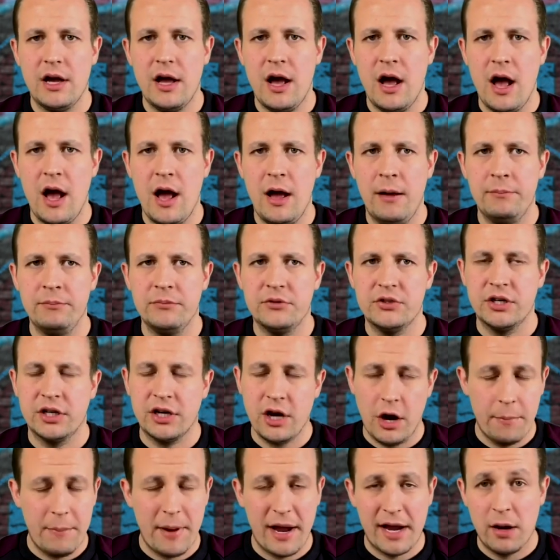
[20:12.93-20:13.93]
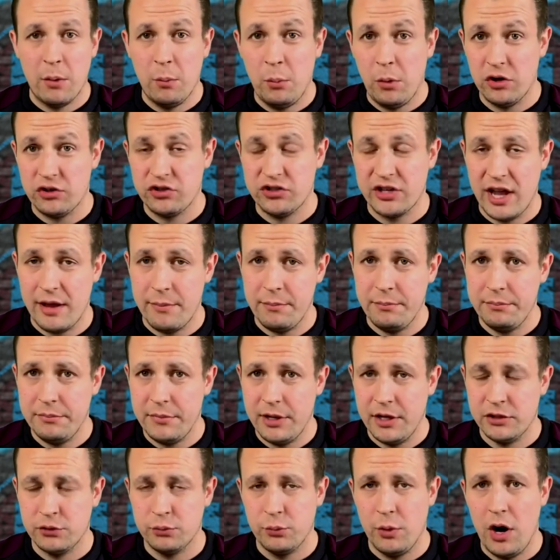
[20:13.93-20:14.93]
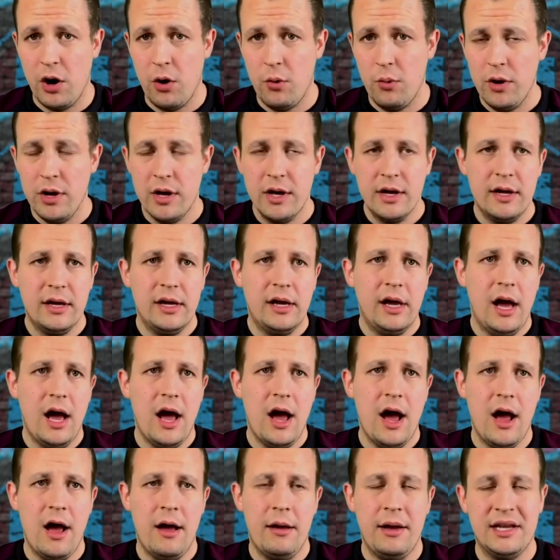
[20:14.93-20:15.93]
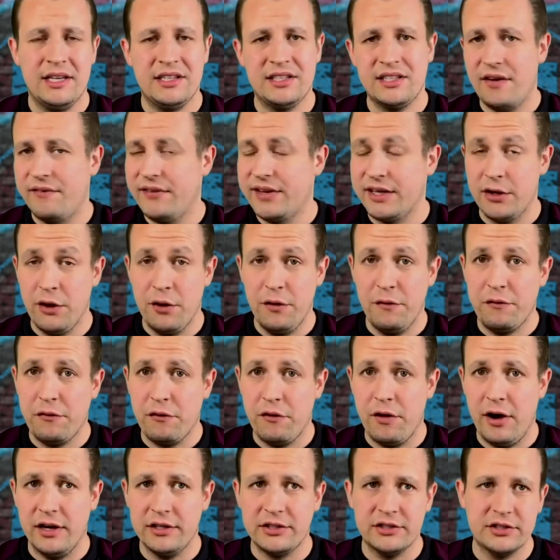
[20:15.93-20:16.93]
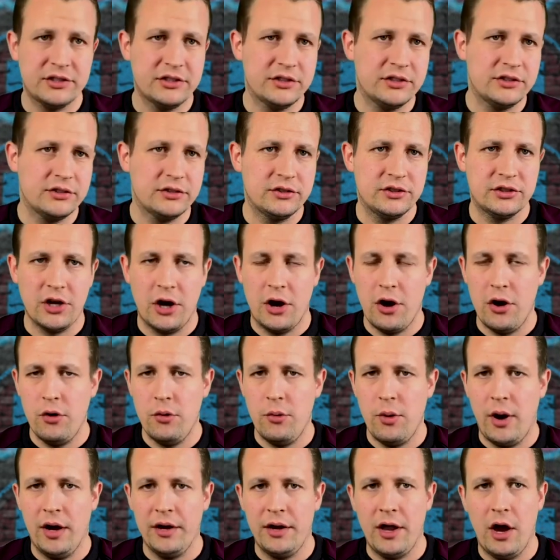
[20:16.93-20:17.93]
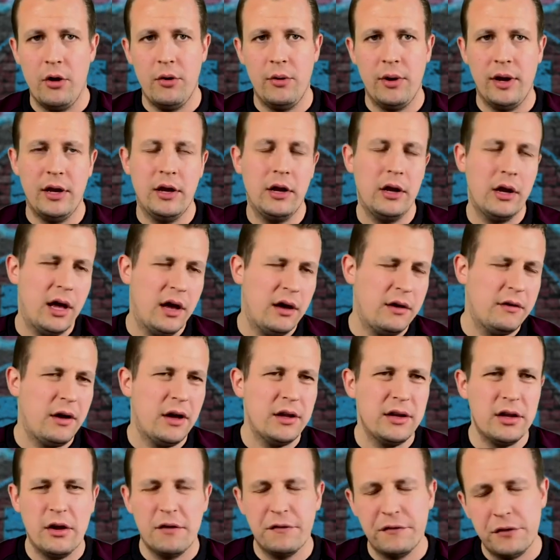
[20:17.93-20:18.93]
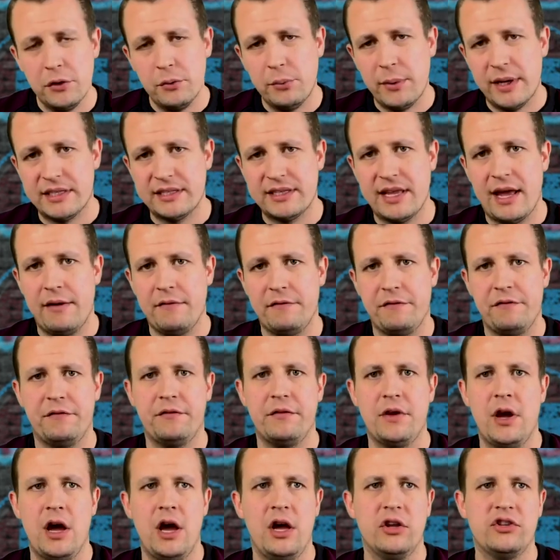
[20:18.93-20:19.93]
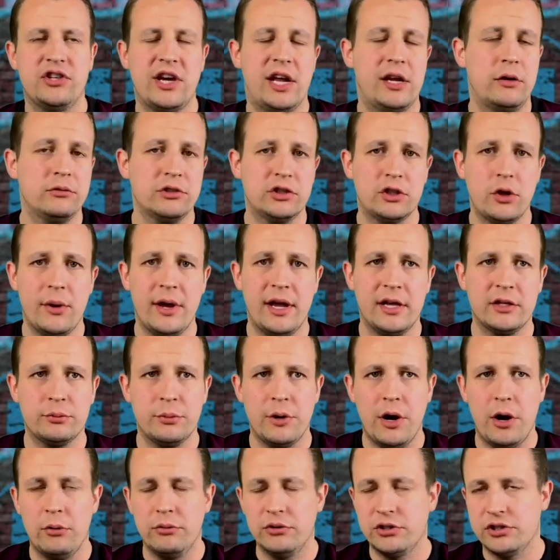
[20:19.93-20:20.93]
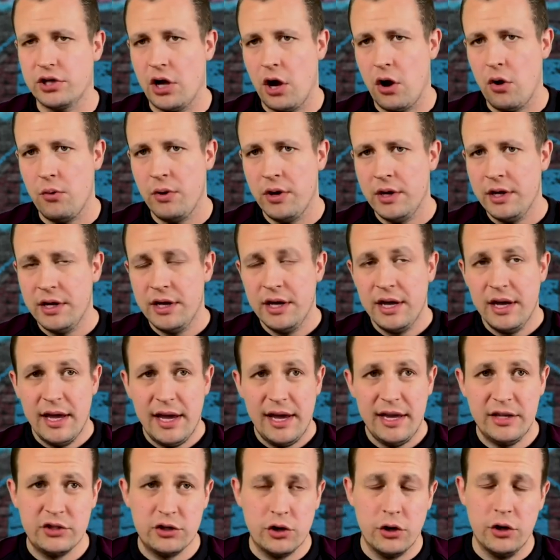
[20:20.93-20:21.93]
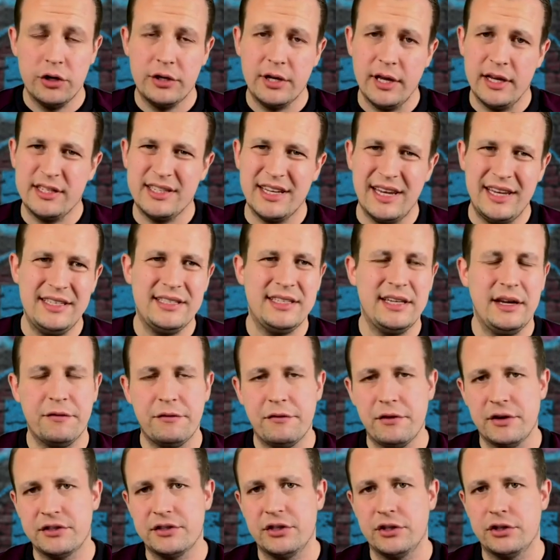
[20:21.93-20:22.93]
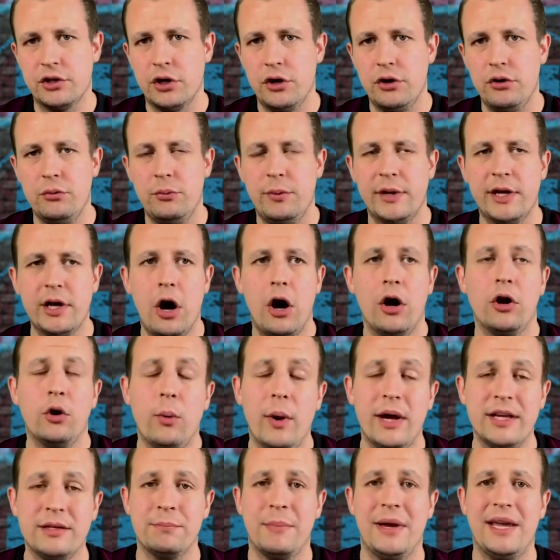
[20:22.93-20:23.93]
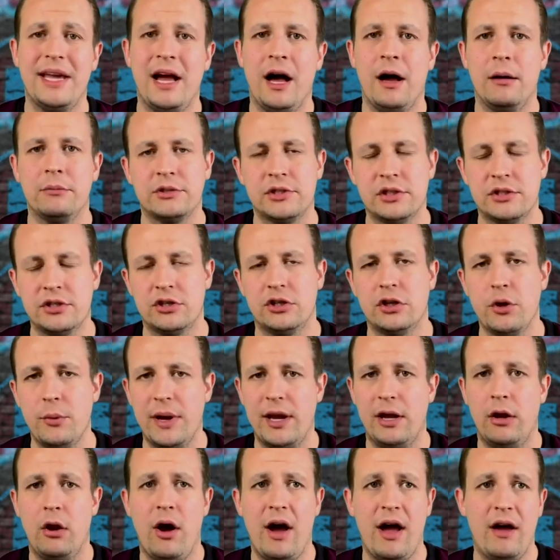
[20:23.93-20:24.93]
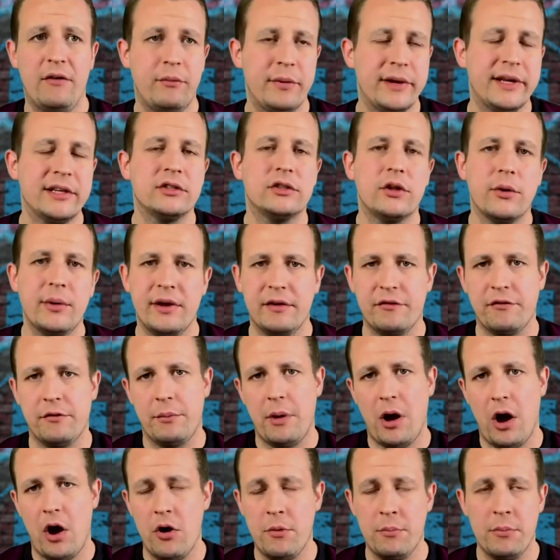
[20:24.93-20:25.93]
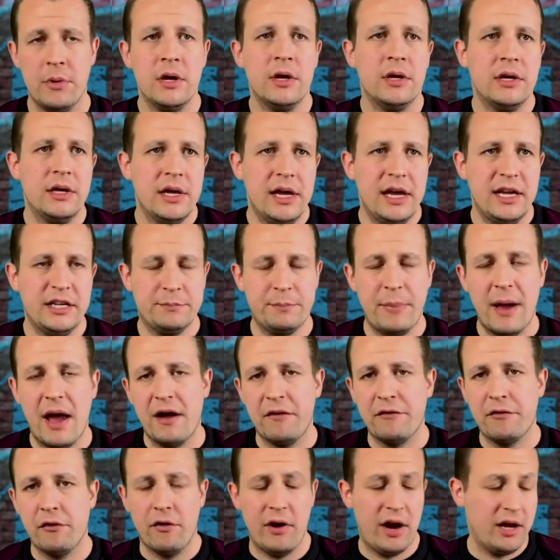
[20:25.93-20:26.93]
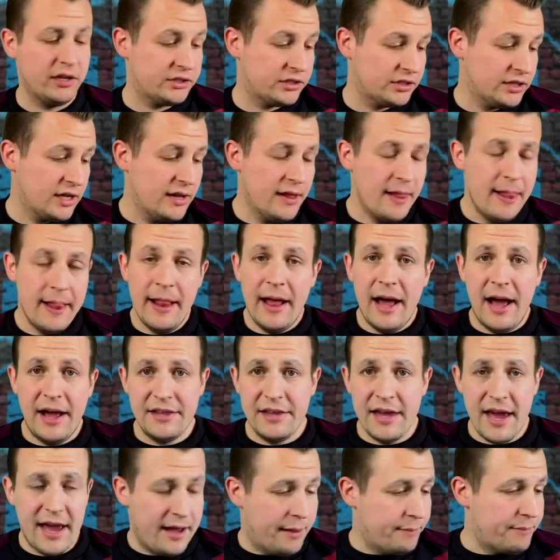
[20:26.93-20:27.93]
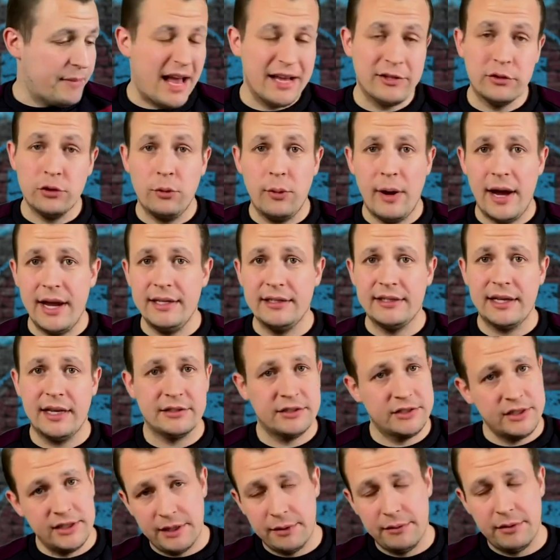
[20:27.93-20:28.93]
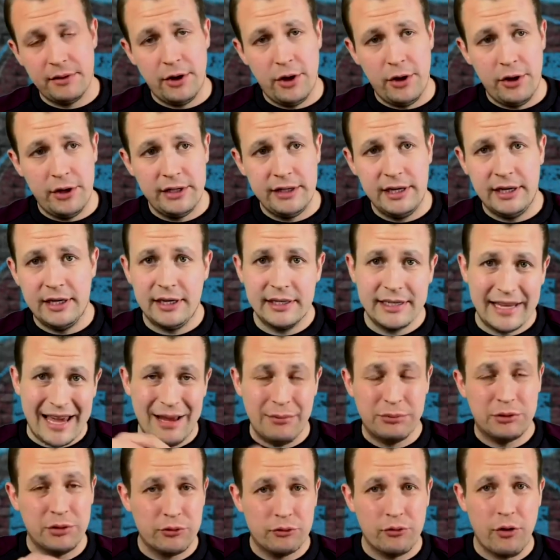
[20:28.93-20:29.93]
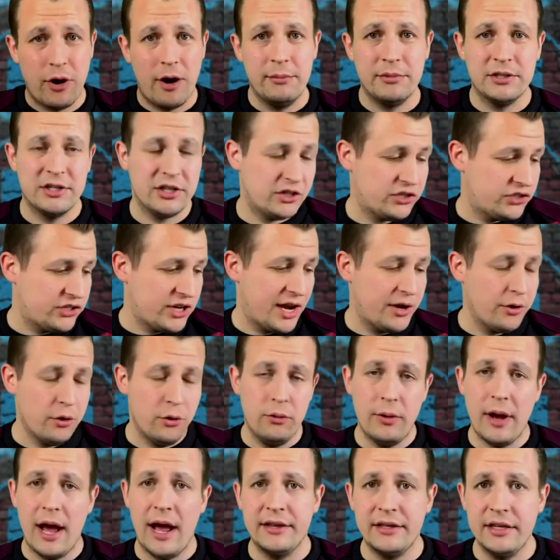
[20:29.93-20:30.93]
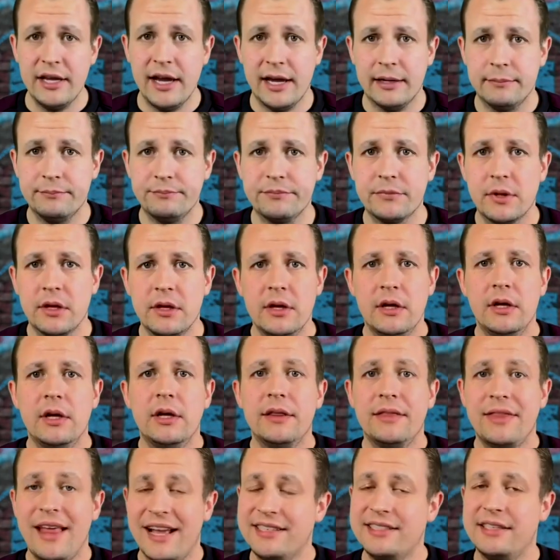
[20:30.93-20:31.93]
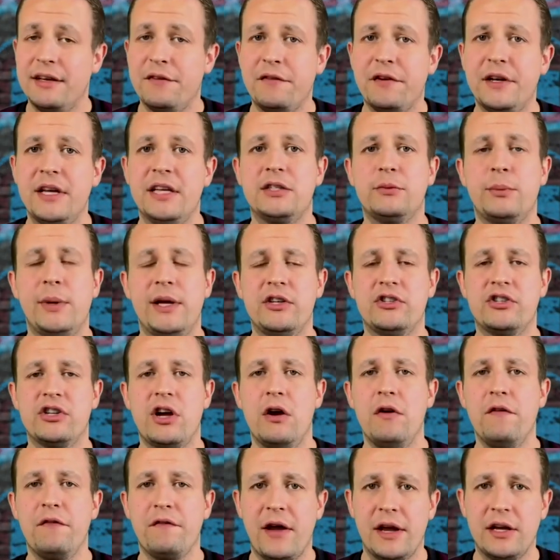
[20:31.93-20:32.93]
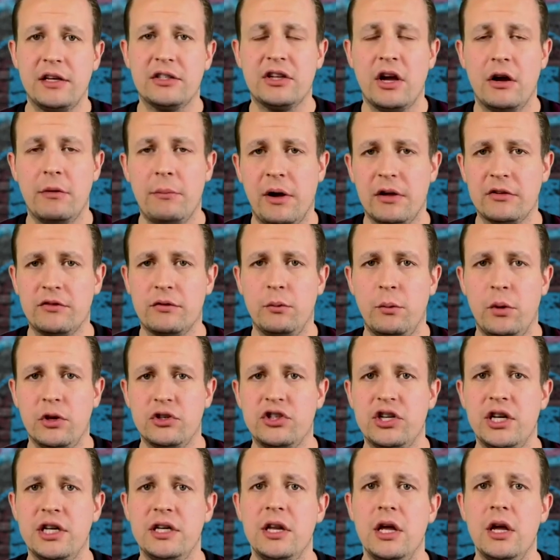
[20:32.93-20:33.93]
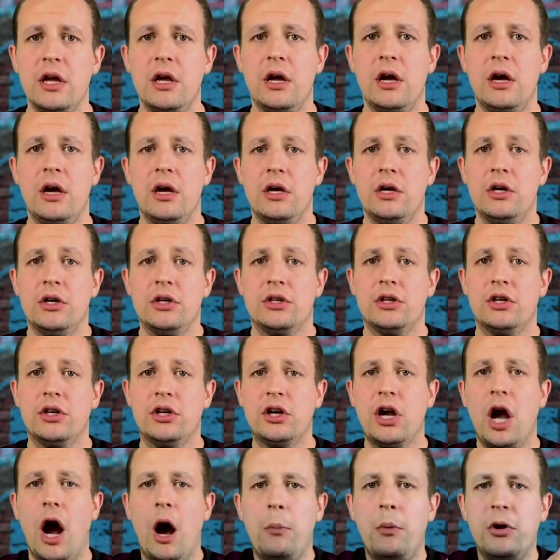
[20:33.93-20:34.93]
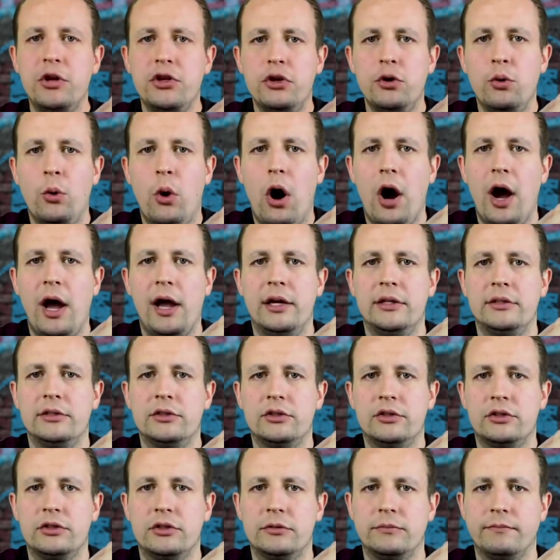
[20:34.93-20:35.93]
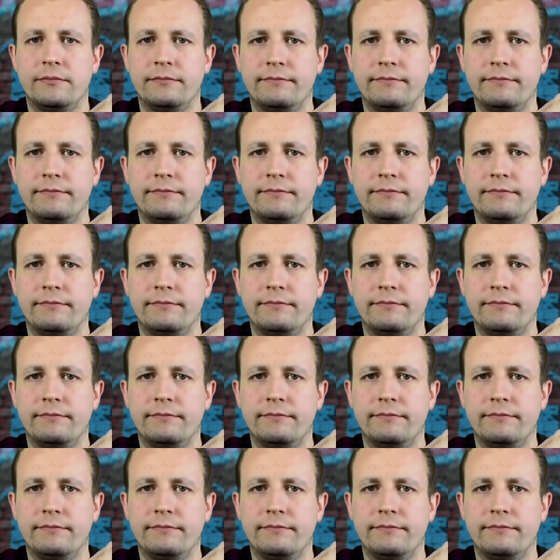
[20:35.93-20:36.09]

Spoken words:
So go back and watch them as well. It's something new for us. So I know a few West Ham channels do it as well. So it's good. It's easier for us to do. We can't always meet up. So to do it live, we can do it from home. It's better for us. And yeah, as always, I said it earlier, keep subscribing to the channel. And yeah, that's it for this week's show. Thank you so much for watching. Come on, you Irons.